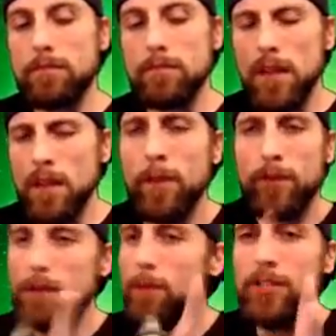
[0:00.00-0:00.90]
Let me,
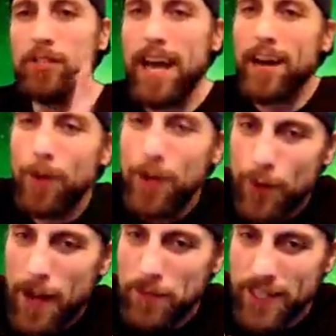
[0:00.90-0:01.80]
let me just, I don't want to
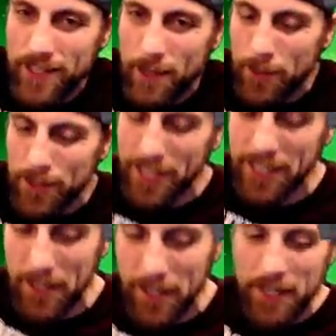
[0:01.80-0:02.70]
wrap things up on like
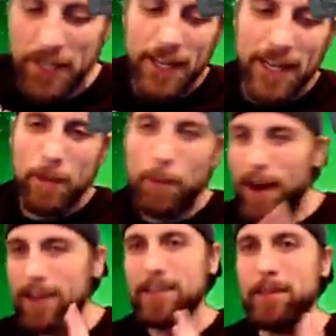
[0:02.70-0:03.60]
a, an
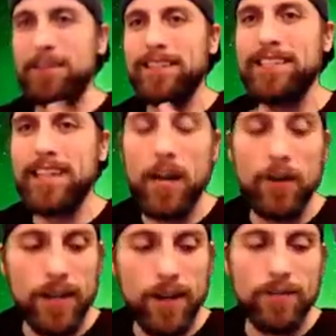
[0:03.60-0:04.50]
apocalyptic
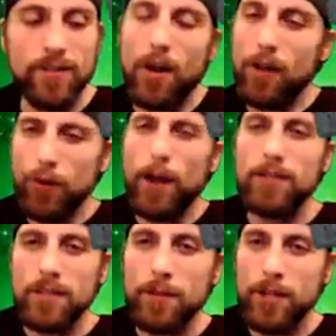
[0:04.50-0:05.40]
scary note. So I'll throw
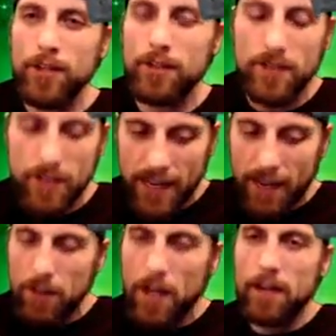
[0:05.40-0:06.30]
out some good news. And then I
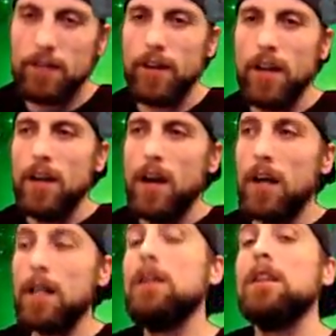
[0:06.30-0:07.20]
have a lot of,
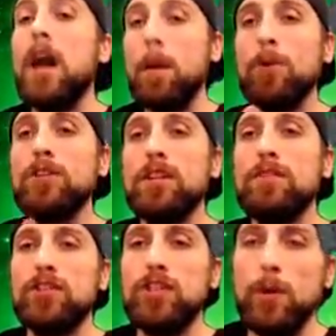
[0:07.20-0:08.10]
a lot, lot more stuff
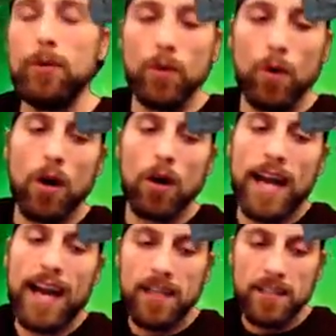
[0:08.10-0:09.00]
to share with you all
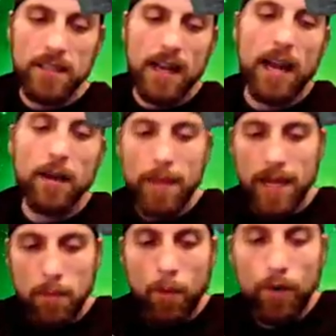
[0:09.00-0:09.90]
as I
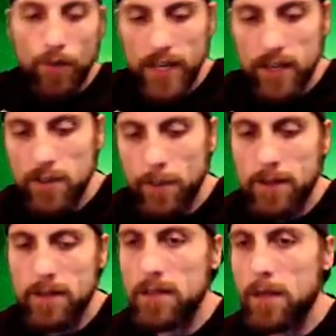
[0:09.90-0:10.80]
make more videos about
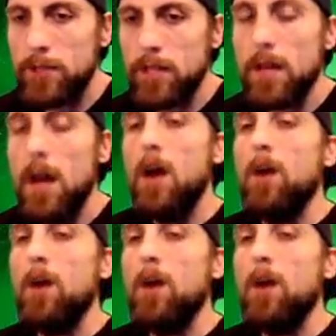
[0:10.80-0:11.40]
this subject.